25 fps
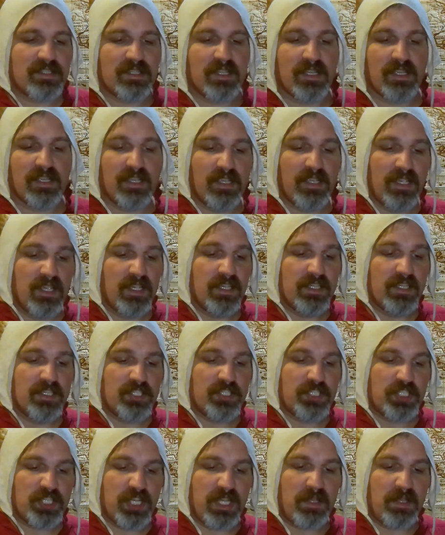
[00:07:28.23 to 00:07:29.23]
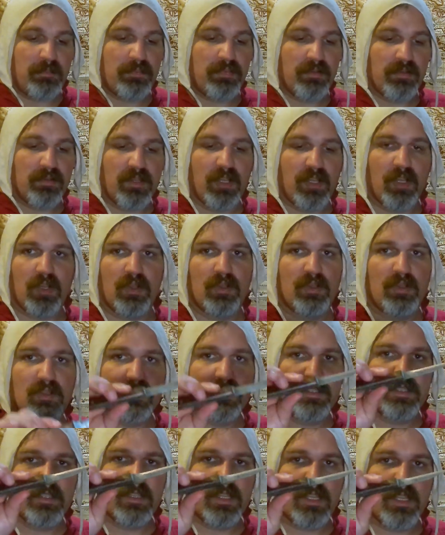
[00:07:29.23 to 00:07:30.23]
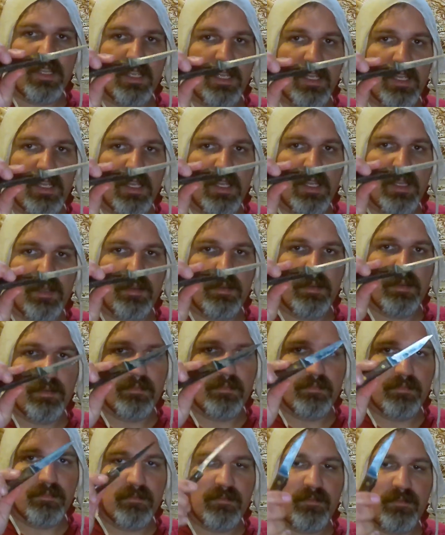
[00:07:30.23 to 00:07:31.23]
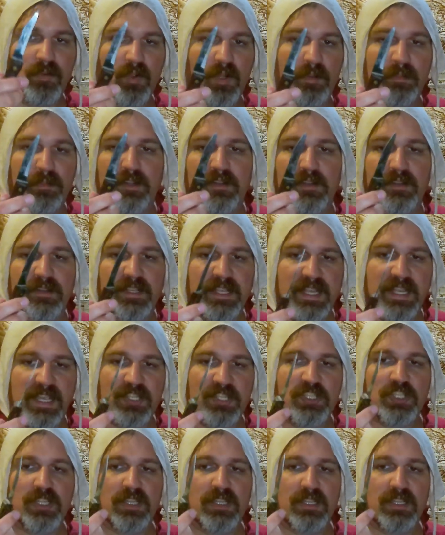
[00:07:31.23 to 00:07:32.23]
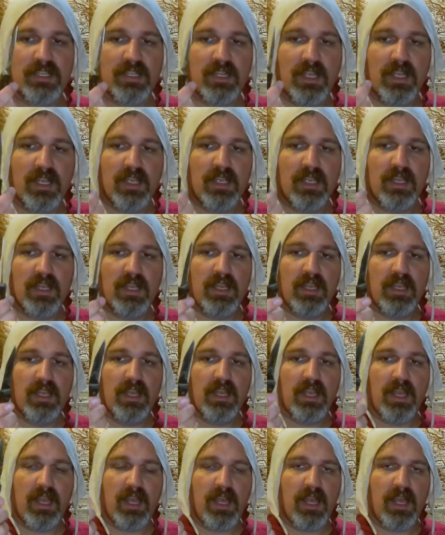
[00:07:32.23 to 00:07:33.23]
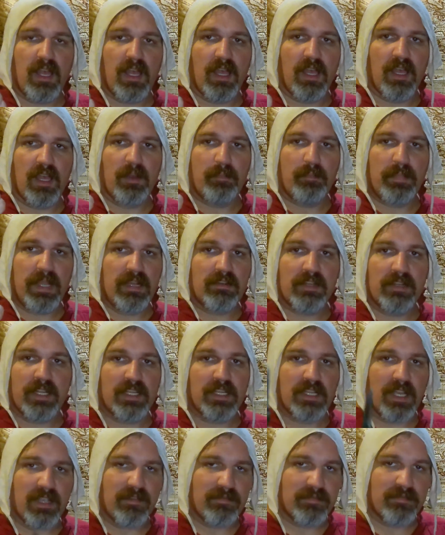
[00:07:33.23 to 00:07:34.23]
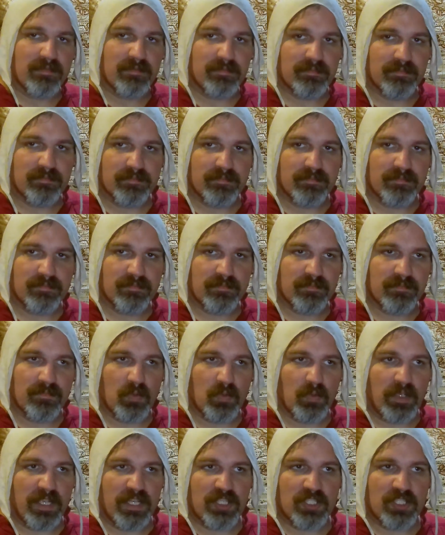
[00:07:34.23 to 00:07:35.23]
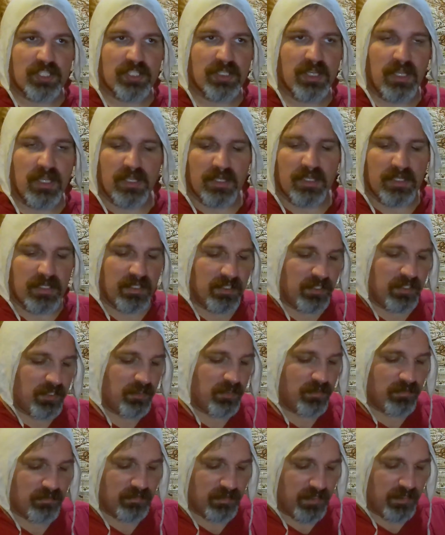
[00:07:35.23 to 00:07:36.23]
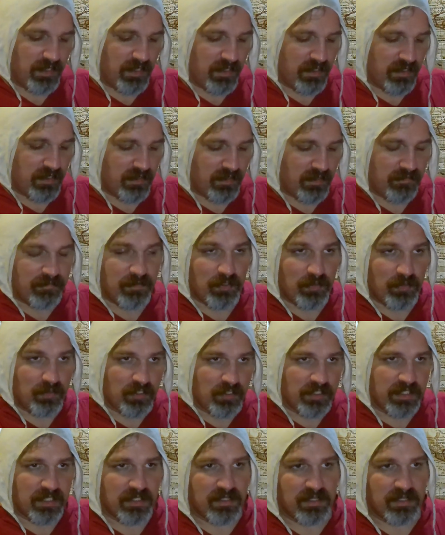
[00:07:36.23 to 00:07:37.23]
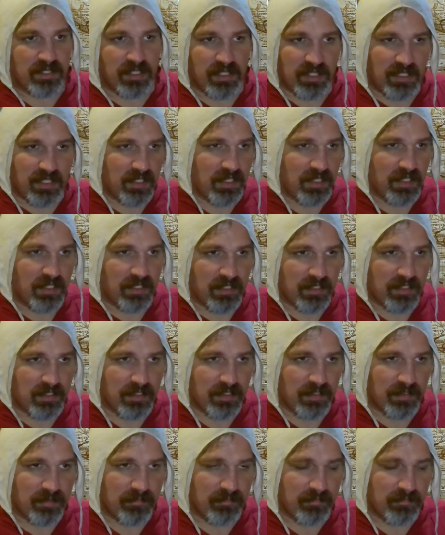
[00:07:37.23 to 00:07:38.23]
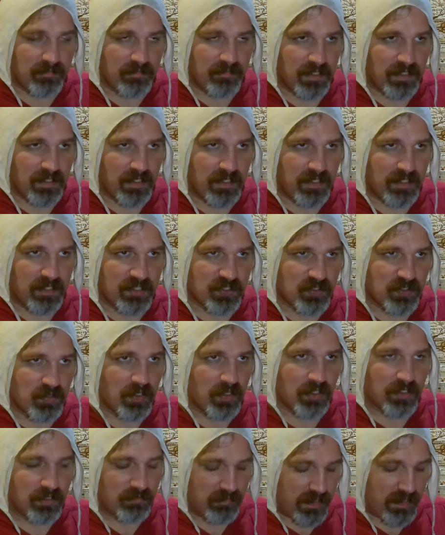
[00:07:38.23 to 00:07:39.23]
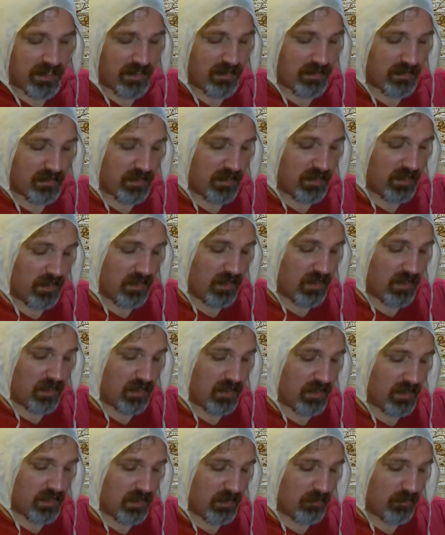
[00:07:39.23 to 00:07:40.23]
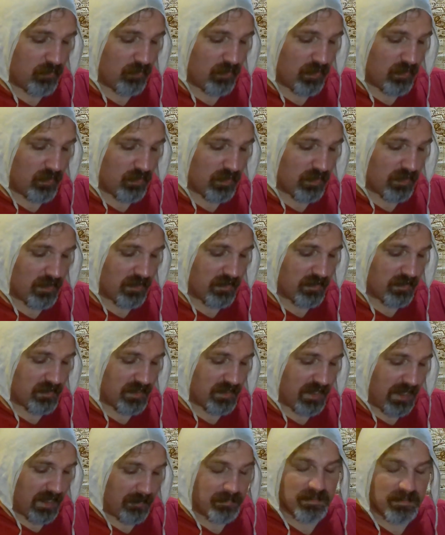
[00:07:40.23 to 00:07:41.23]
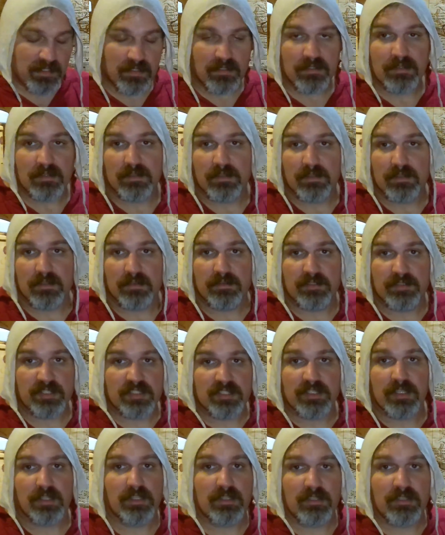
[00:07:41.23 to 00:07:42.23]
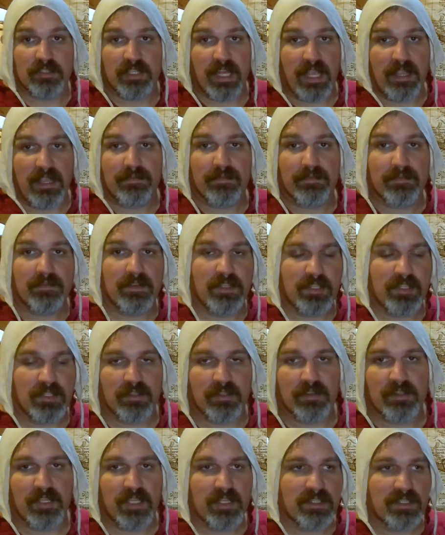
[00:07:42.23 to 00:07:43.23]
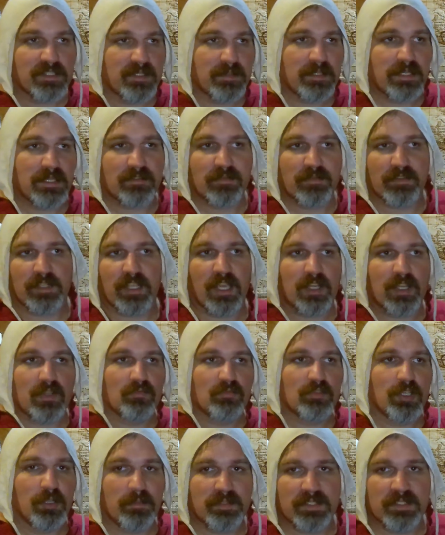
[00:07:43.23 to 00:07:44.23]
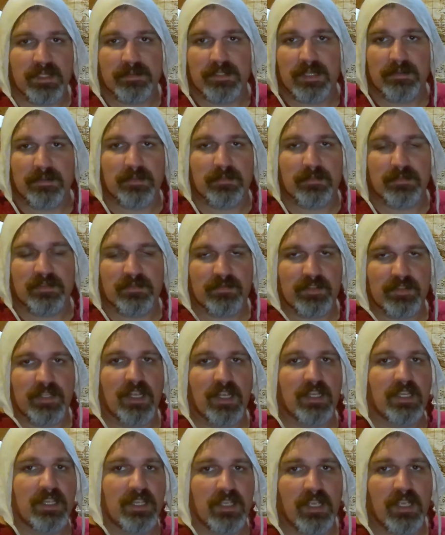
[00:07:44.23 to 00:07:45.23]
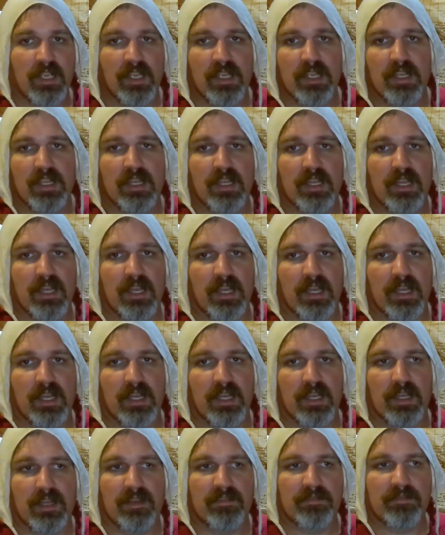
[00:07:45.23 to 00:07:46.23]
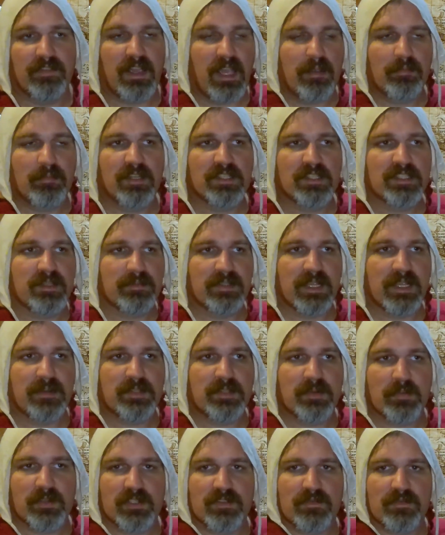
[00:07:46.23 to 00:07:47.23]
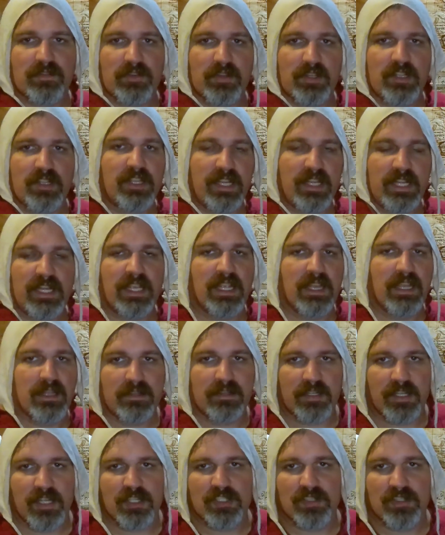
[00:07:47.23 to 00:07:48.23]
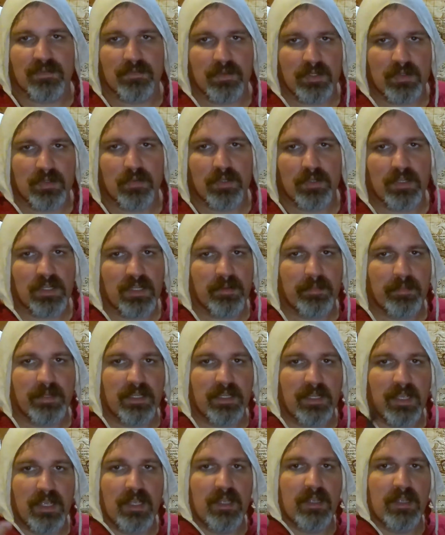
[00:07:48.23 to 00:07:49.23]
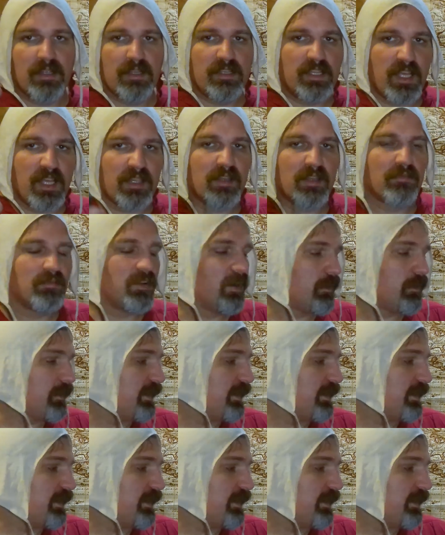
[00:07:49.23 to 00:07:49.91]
a cheap, old, former kitchen paring knife, which if you look at the historical record, woodworkers kept just a little knife in their thing. Sometimes for cutting rope, sometimes it was for cutting fabric, sometimes it was for cleaning out the edge of woodwork. I mean, nothing wrong